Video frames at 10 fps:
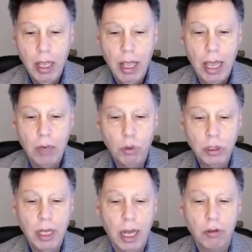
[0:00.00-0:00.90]
and
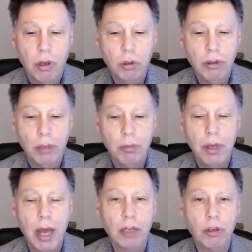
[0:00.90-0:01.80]
Woodcock told him
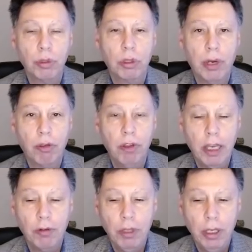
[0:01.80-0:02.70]
not to request
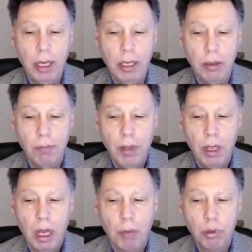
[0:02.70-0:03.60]
the FDA
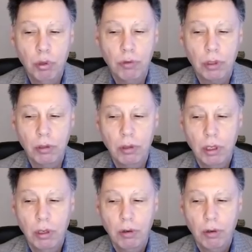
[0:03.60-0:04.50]
approval
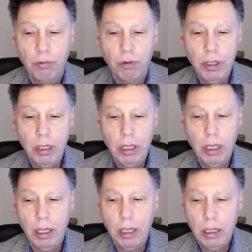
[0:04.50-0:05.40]
for the
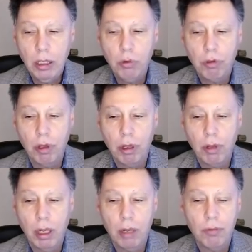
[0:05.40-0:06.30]
use
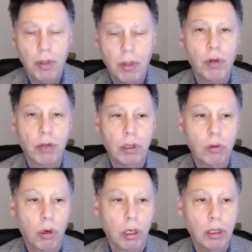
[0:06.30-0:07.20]
of the
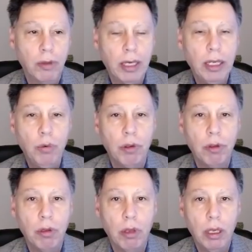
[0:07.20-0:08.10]
hydroxychloroquine that he was
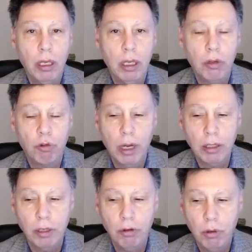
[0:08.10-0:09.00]

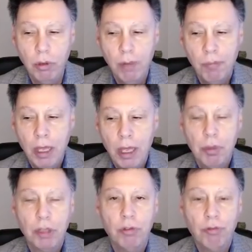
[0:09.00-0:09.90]
instructed to,
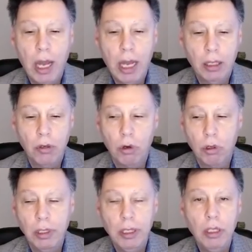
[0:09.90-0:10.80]
but to file an
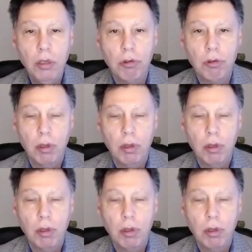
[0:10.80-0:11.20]
early use